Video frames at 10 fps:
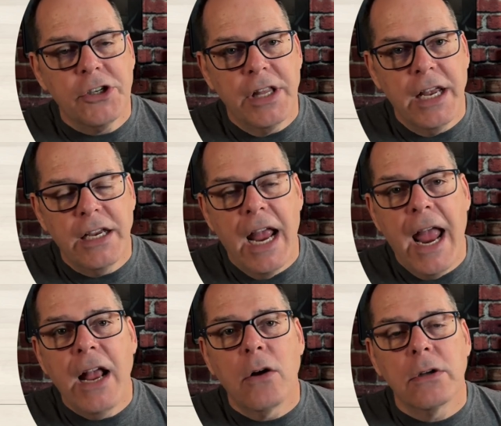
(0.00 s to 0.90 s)
The
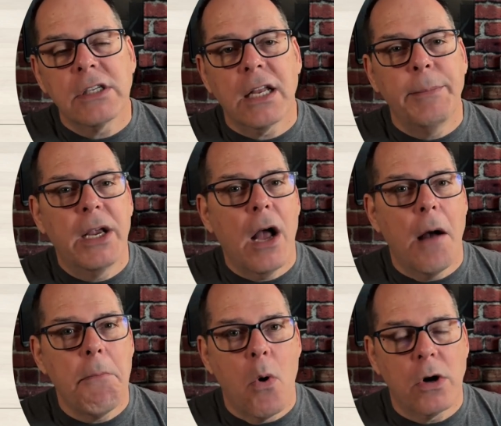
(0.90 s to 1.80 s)
angle is going to
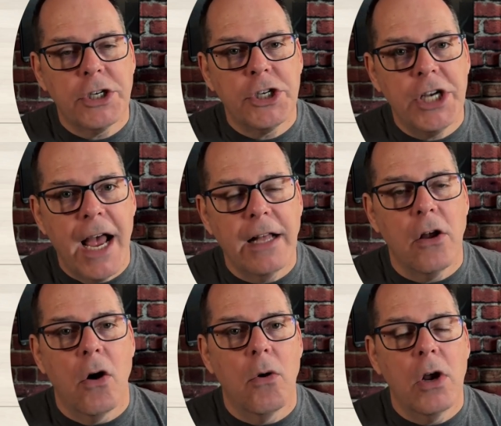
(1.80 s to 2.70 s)
become more
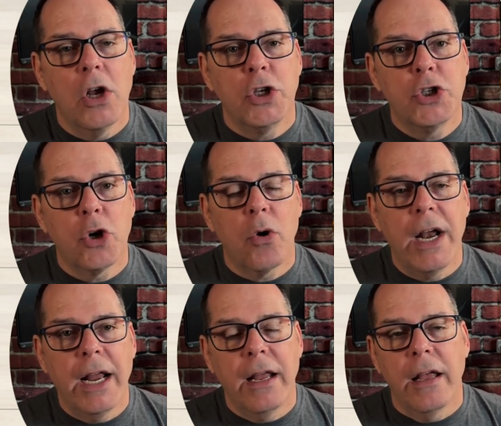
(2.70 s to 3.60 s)
shallow
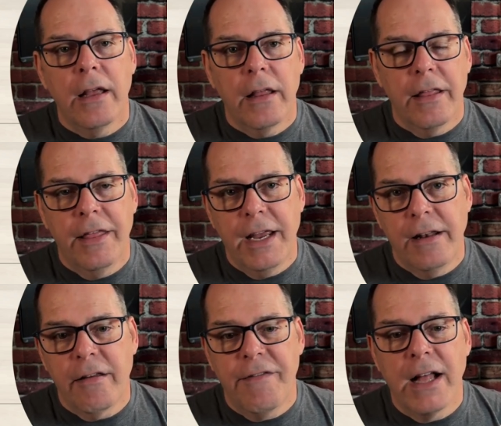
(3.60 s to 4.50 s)
during the
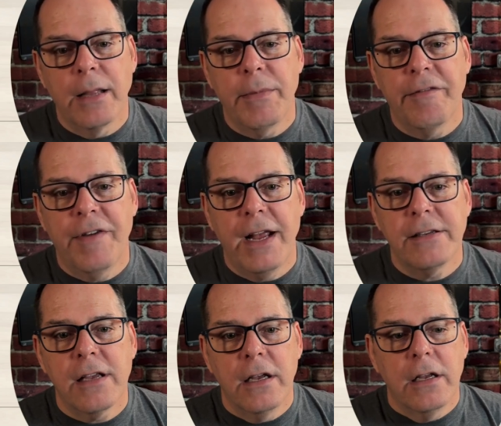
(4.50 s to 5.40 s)
development
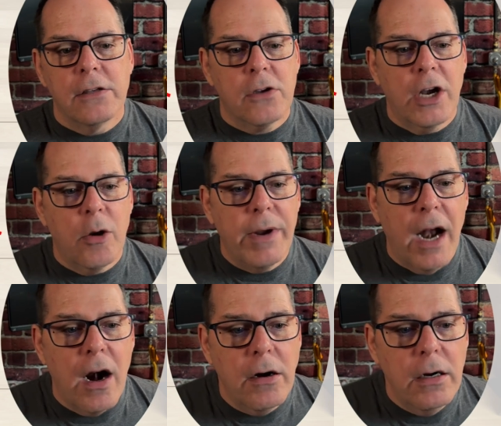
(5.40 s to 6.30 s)
phase. So here we
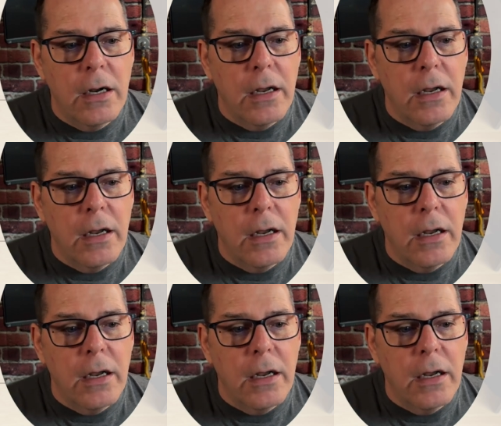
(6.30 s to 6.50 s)
are.